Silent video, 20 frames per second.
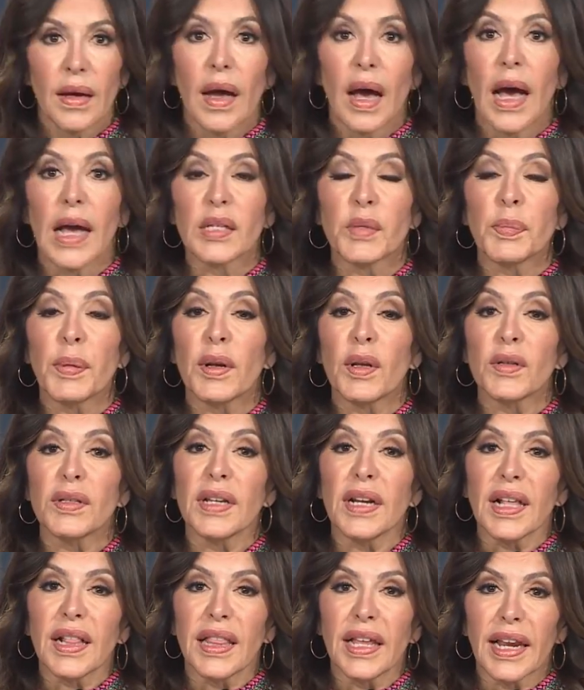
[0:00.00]

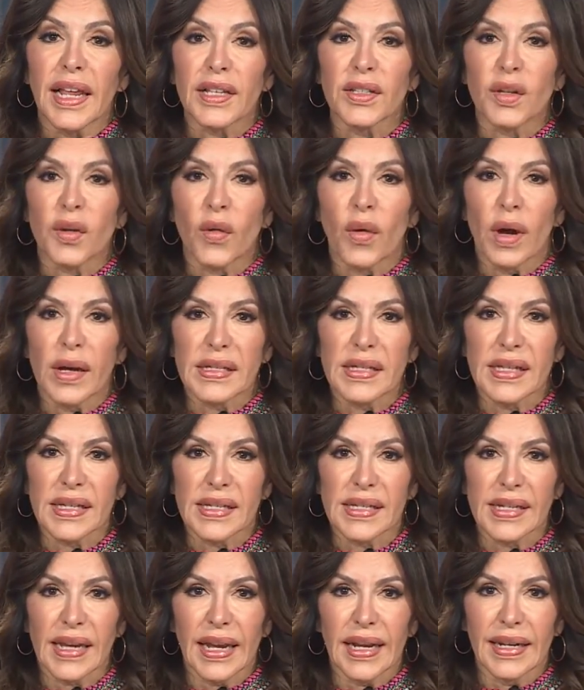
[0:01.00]
Hospitals and clinics across
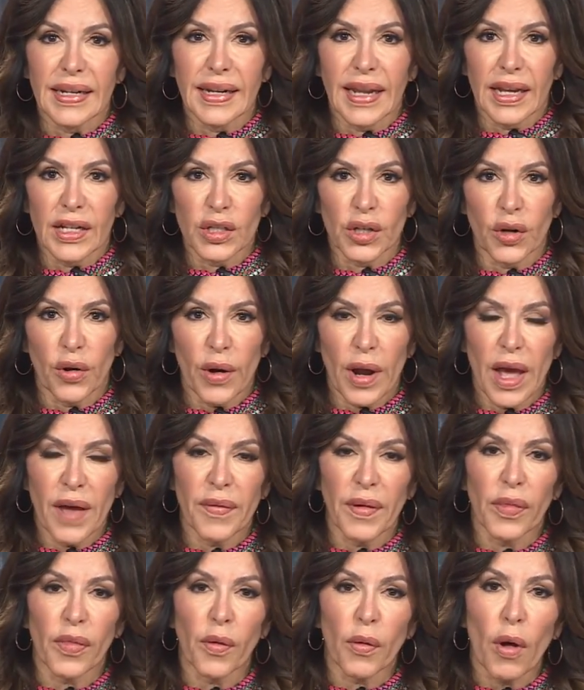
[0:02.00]
the state and nation are
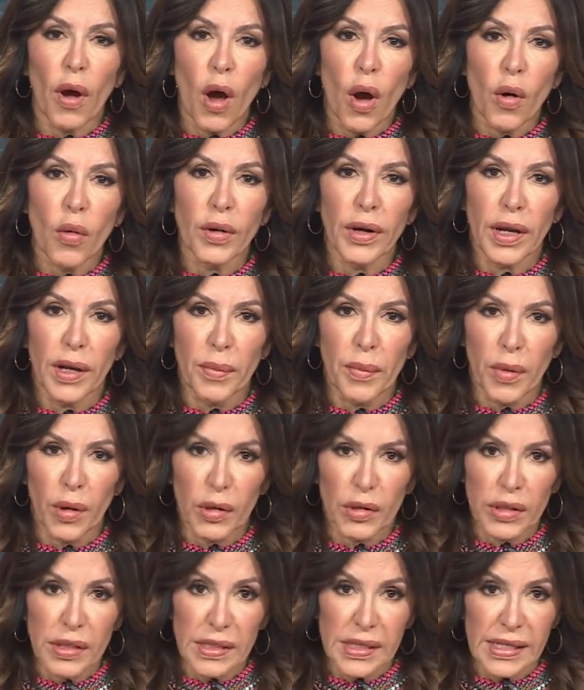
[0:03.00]
having their own
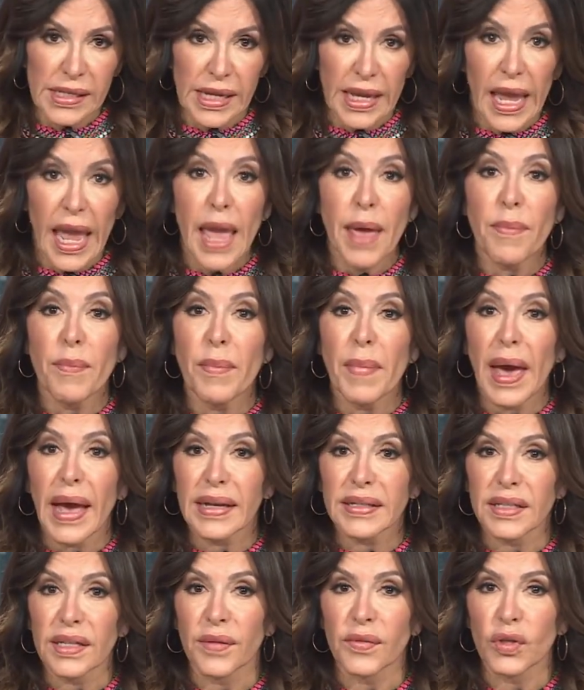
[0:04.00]
emergency, a
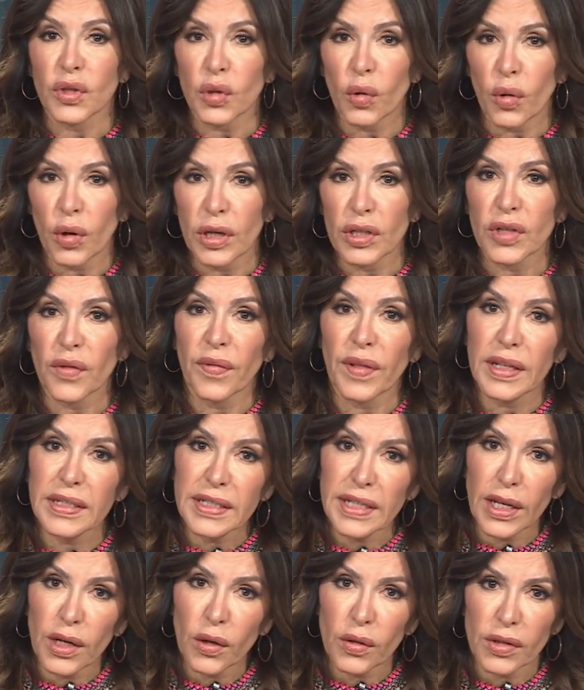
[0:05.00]
massive shortage of
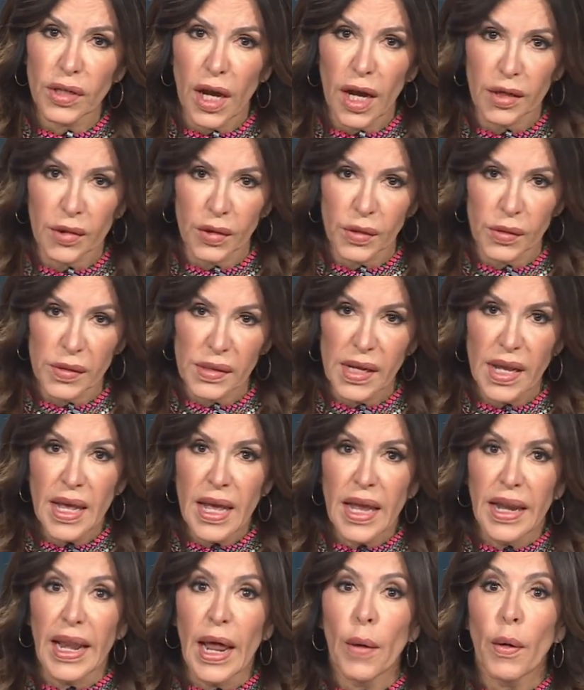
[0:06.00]
Latino doctors.
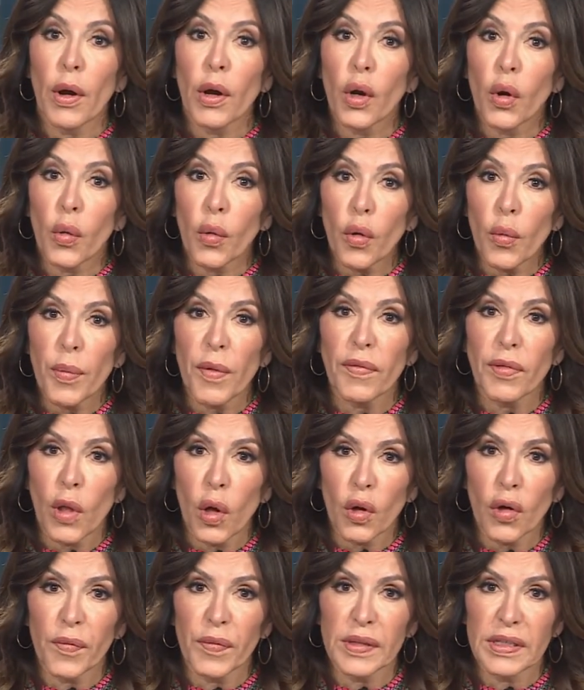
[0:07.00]
Now, a group of
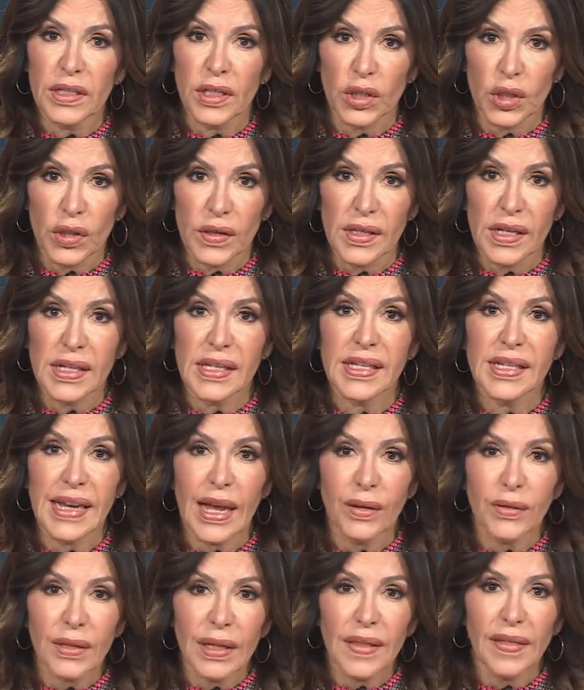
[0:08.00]
local physicians is
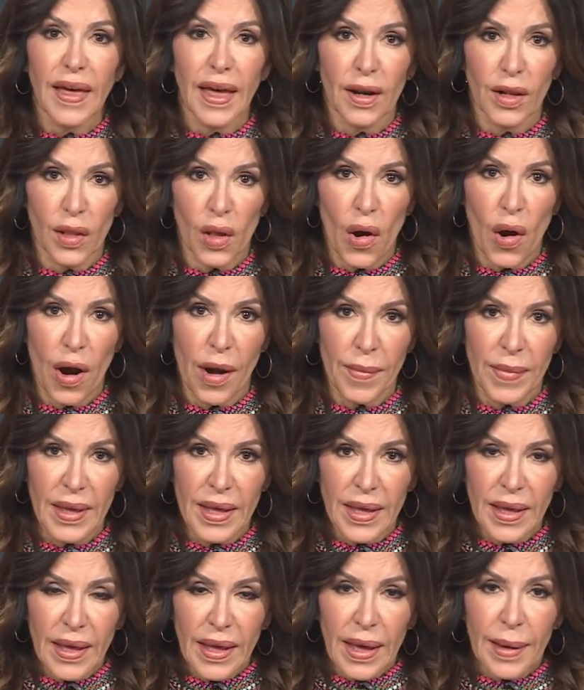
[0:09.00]
sounding that alarm.
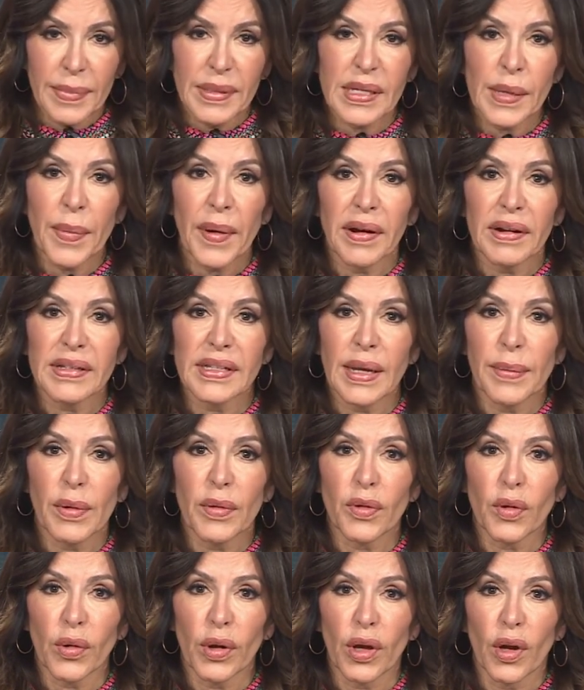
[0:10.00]
NBC Barry's
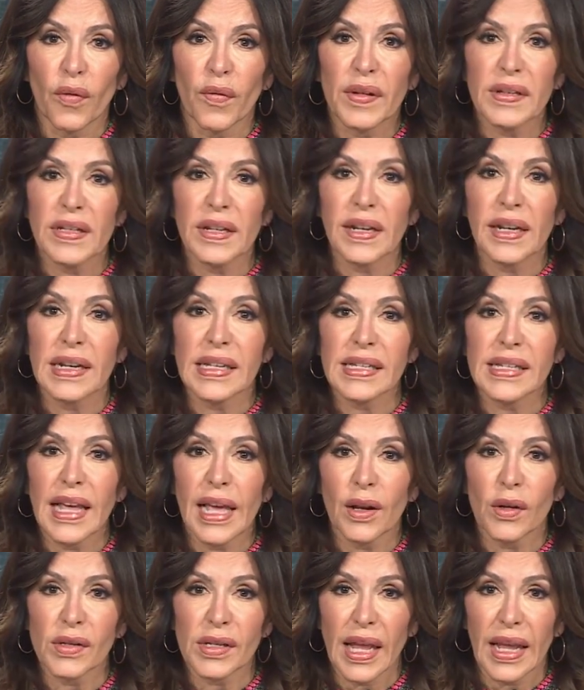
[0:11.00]
Damian Trujillo visited a
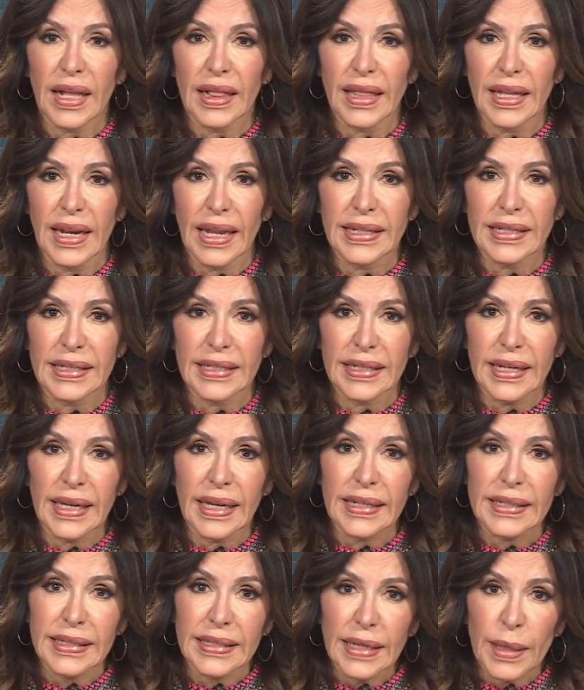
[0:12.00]
San Jose clinic to
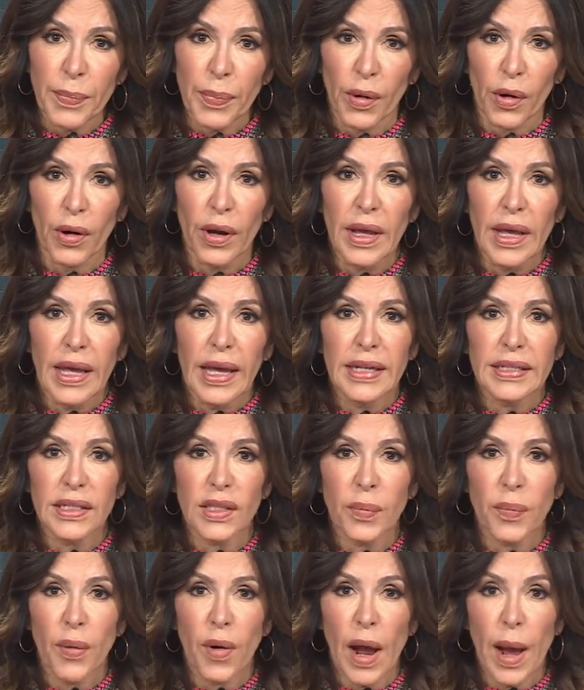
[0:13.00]
dig in deeper
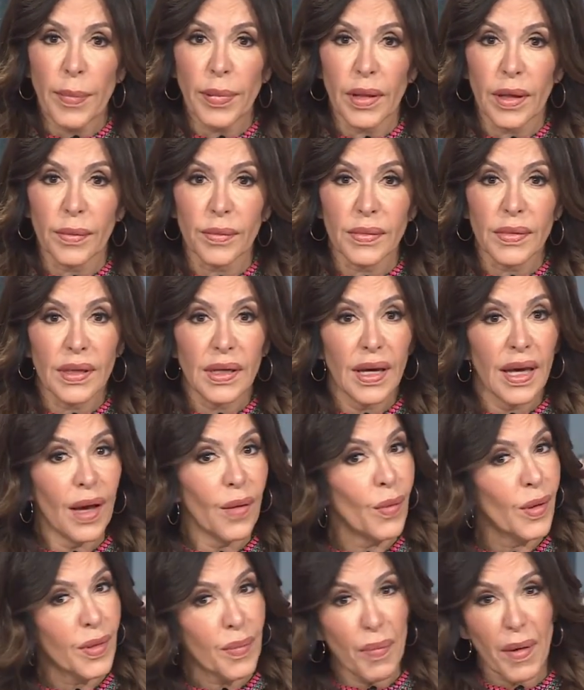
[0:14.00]
into the problem
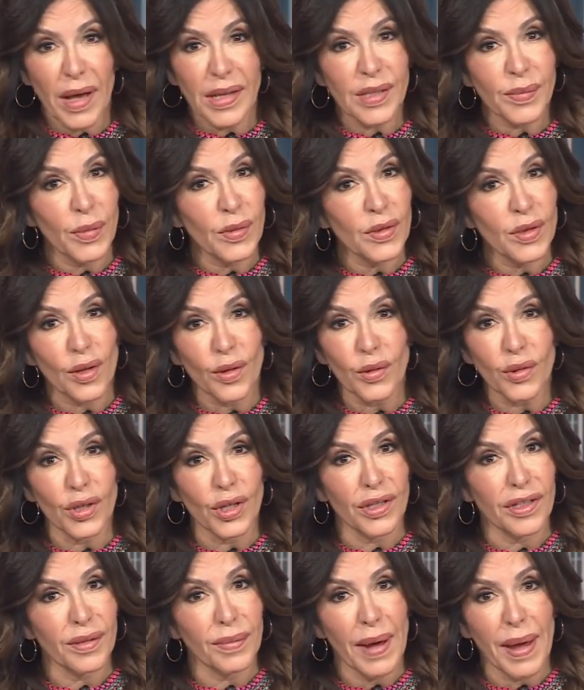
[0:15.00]
and what the possible
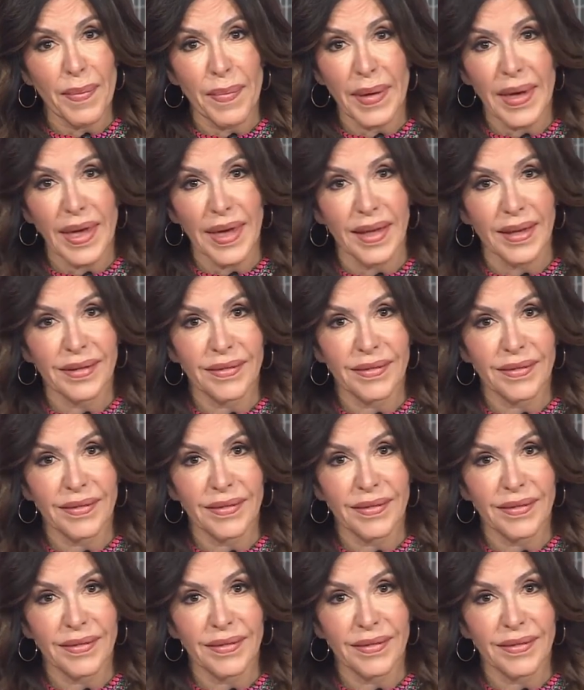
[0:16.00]
solutions might be.